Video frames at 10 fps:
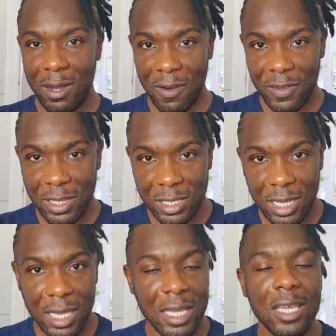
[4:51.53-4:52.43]

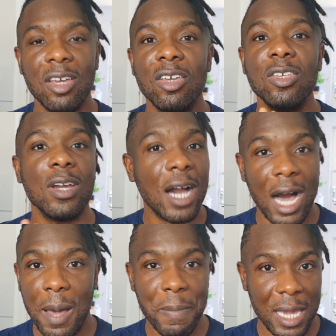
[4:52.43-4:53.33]
Obviously, you
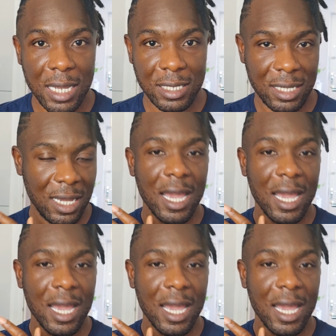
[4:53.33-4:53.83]
can't beat